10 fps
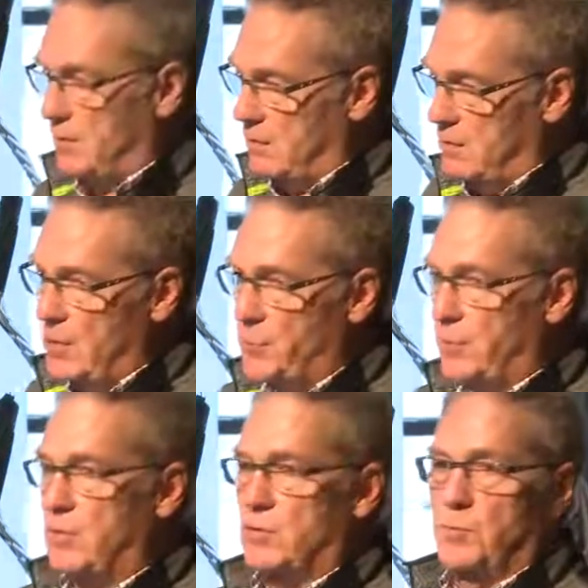as a
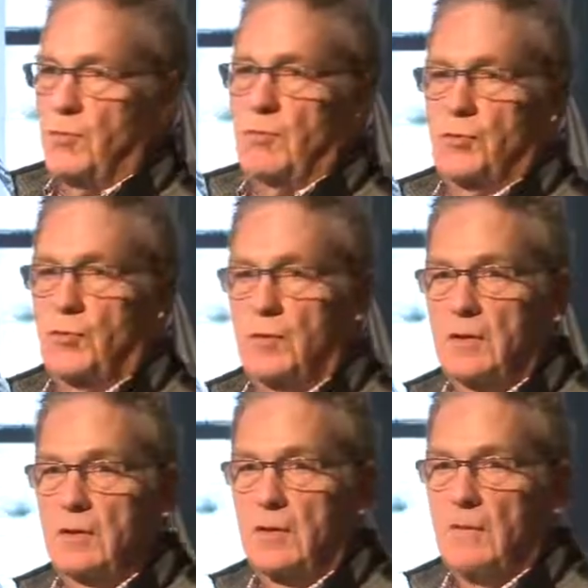deeply
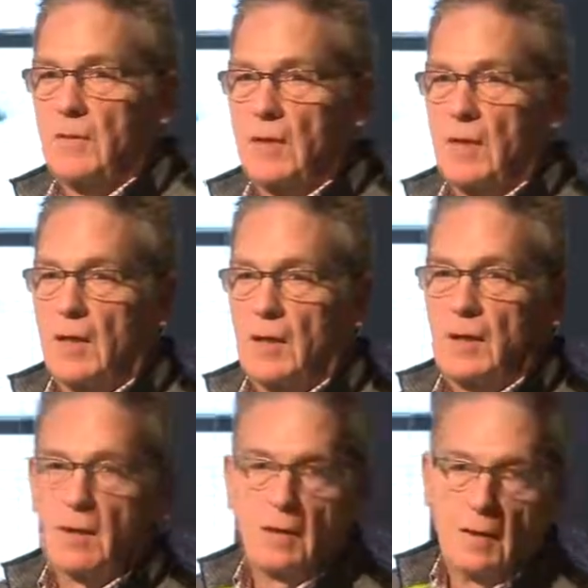spiritual and
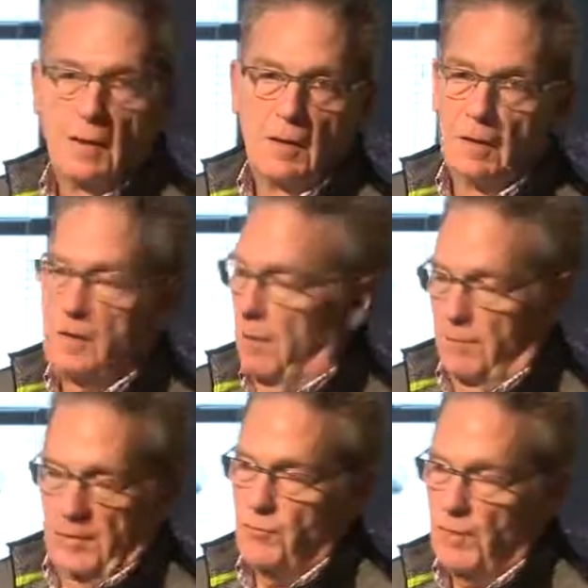uh, yeah,
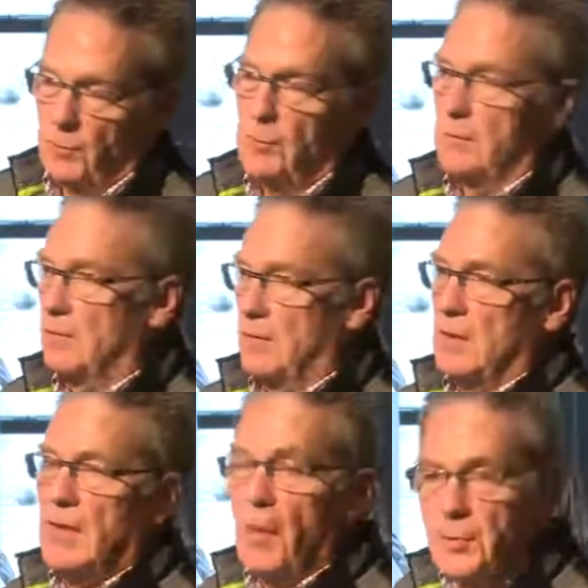incredible,
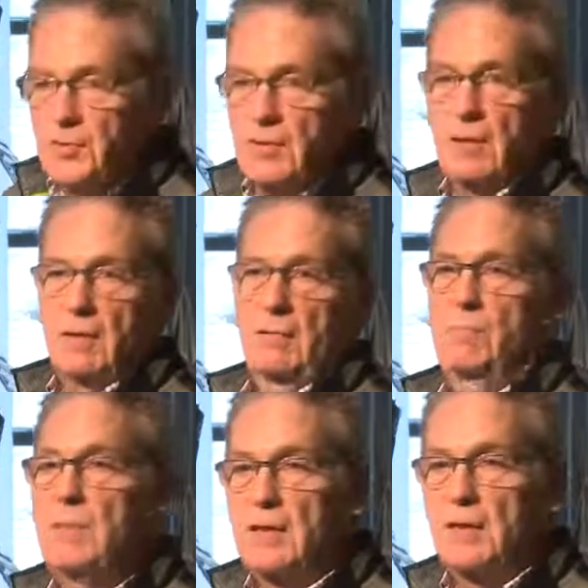encompassing
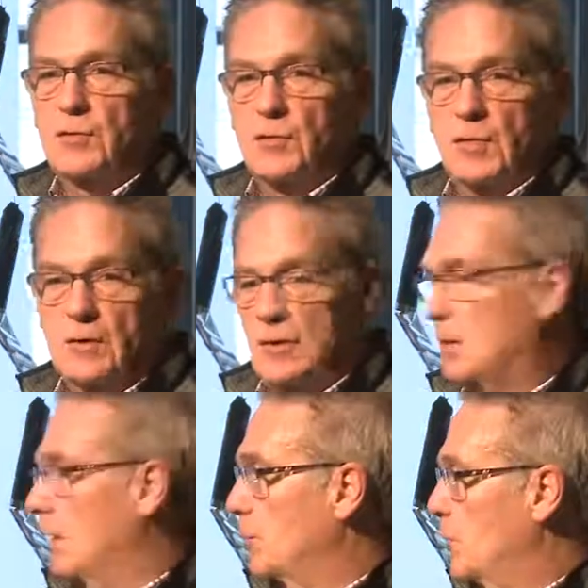meaning to
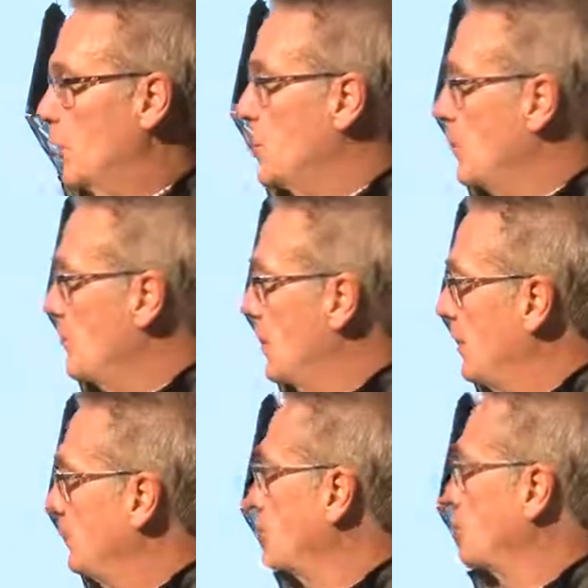Indian culture
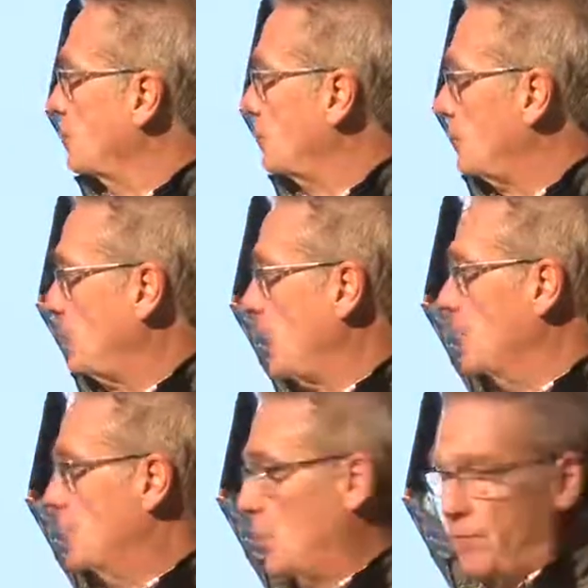generally.
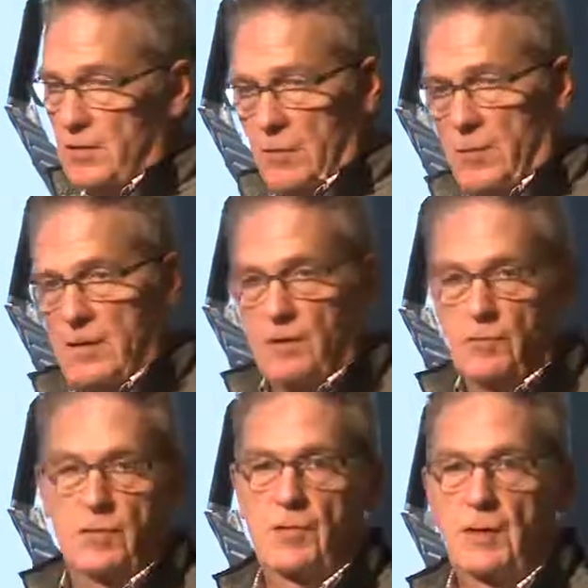And so every time I
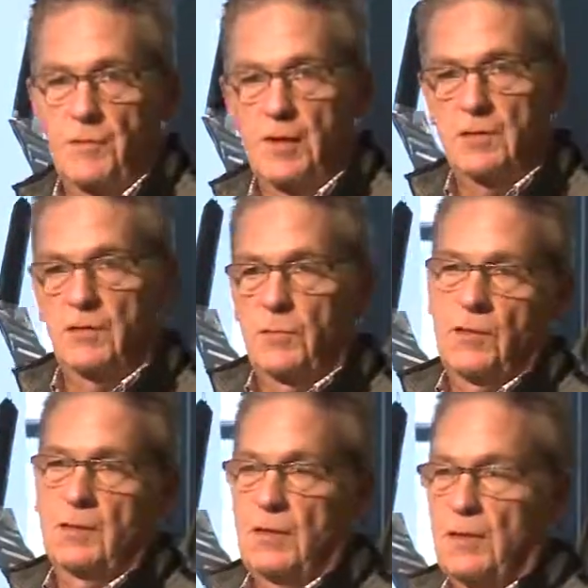go to that part of the
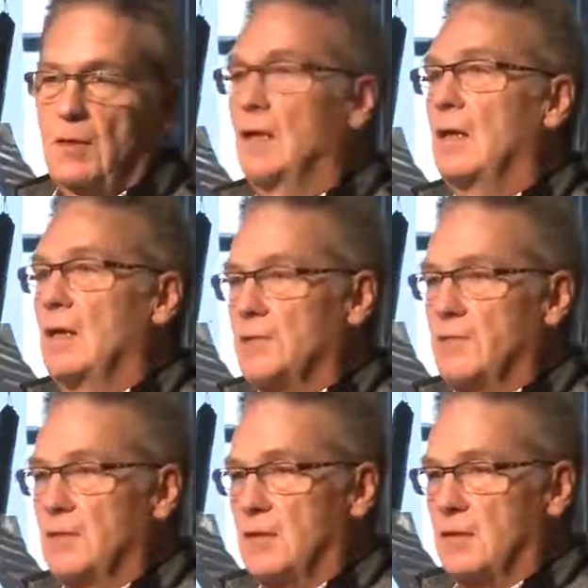world, I think,
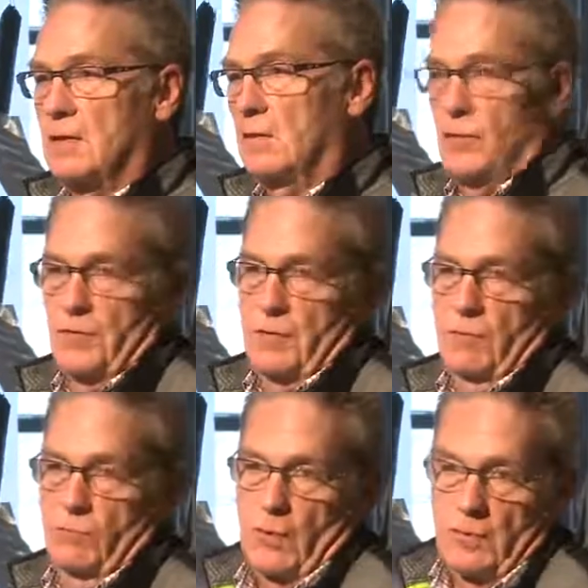isn't it just
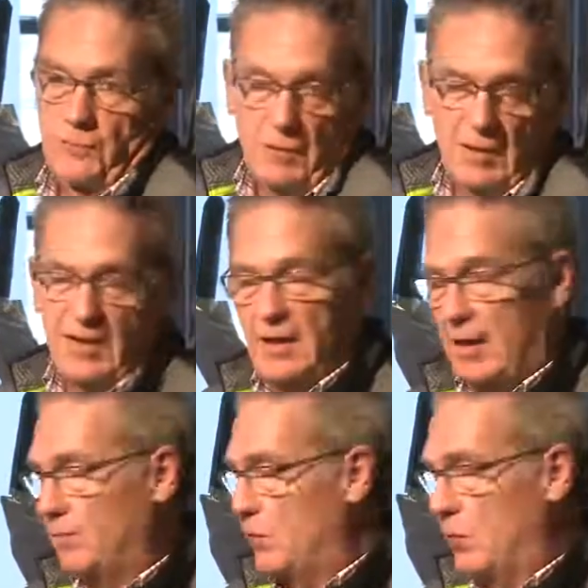wonderful? And I
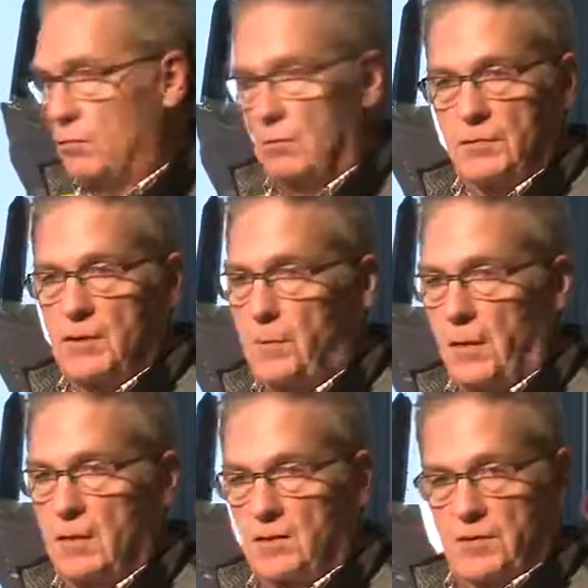have no
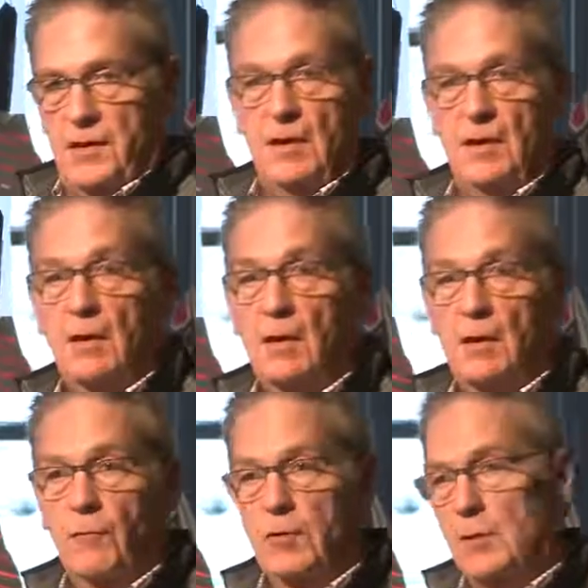deep understanding
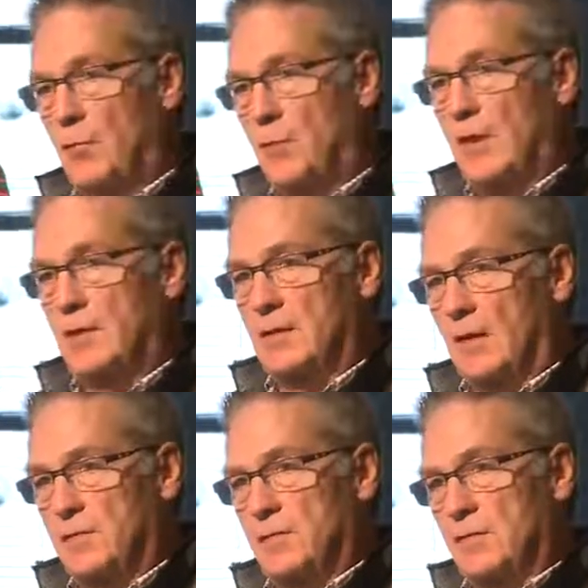of what I'm looking at
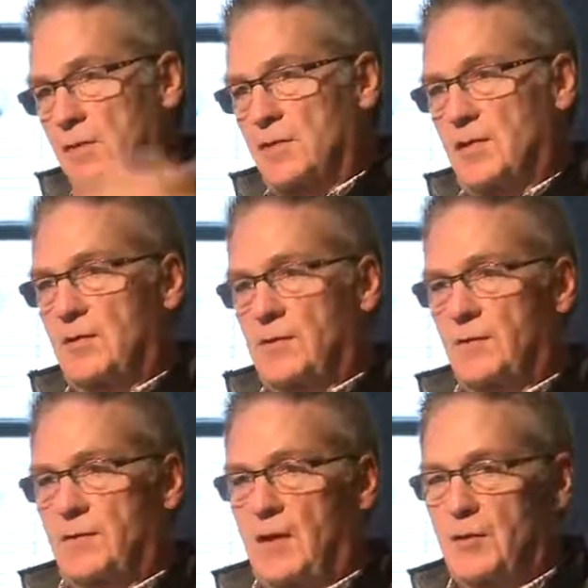other than this sense
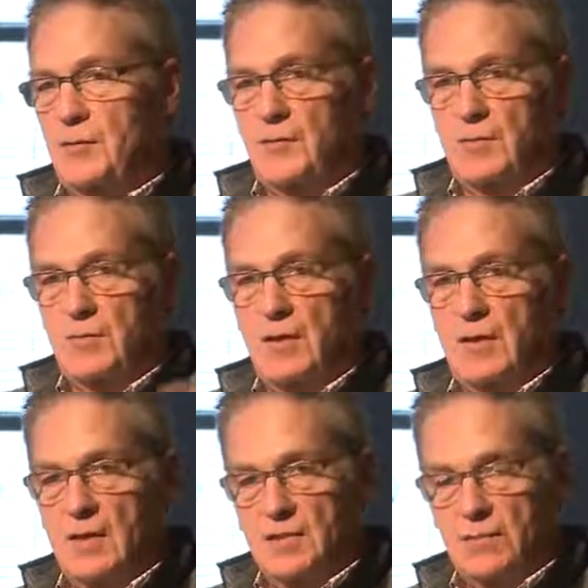of thousands of
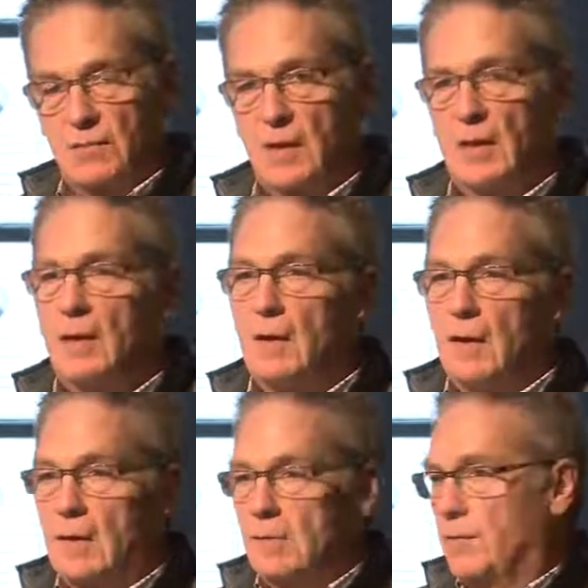years of
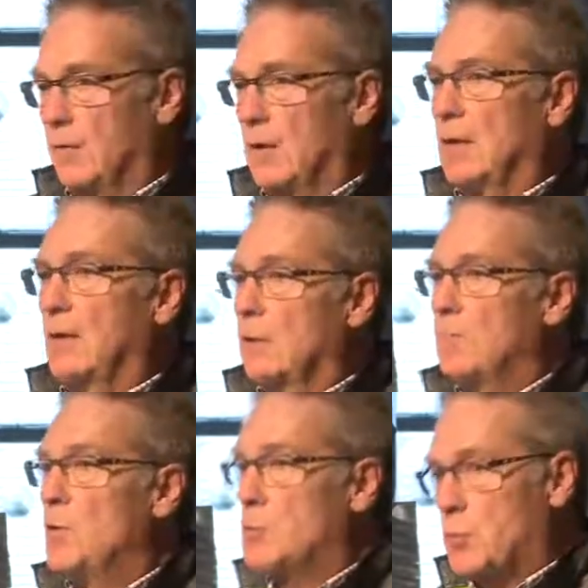kind of
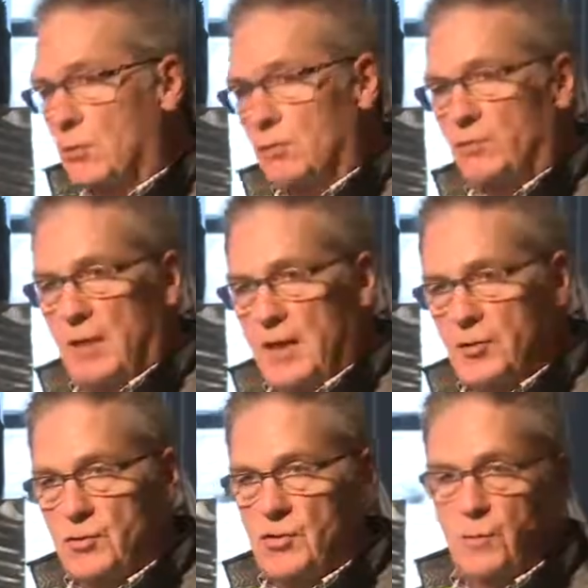mutual
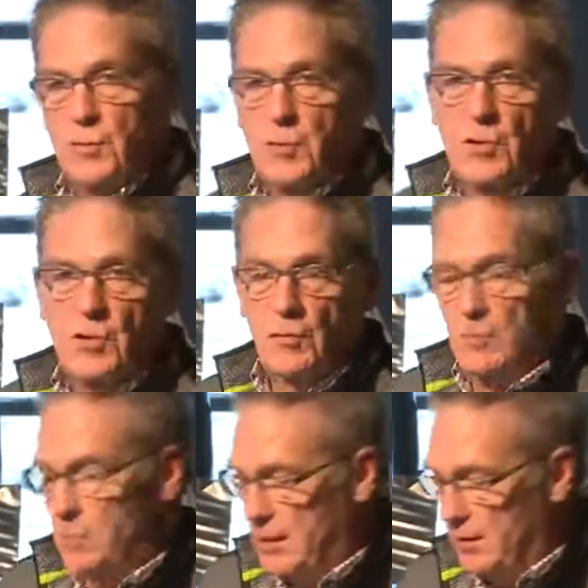relationship between
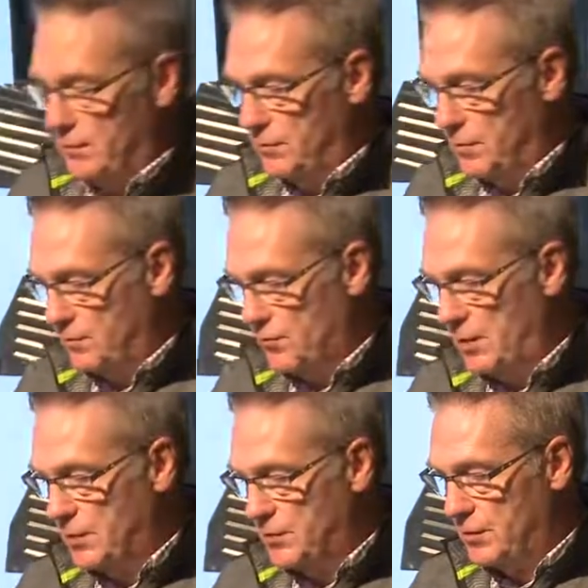human beings and this
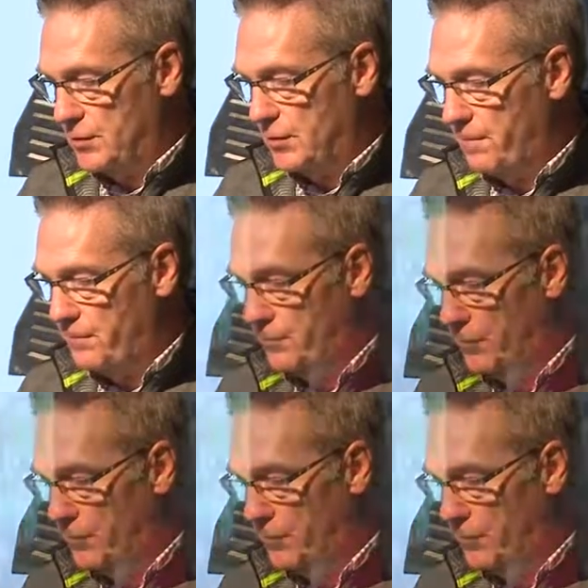great system.